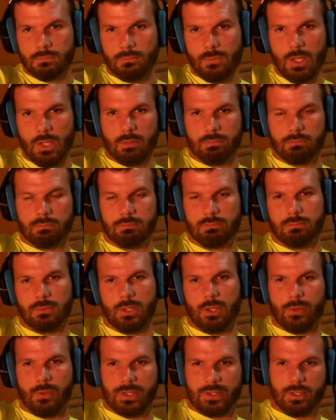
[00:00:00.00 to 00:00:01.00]
no,
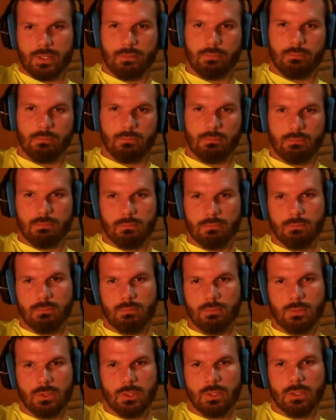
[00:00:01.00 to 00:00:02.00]
Weston,
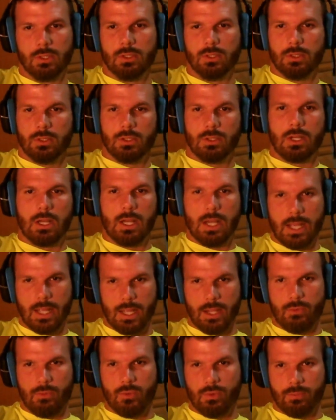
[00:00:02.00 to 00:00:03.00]

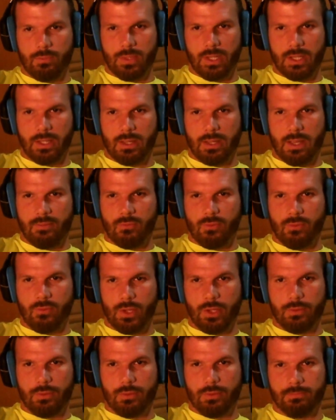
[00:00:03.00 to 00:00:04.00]
I will pick that for
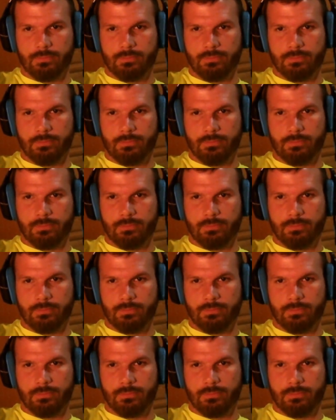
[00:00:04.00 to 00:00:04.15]
you.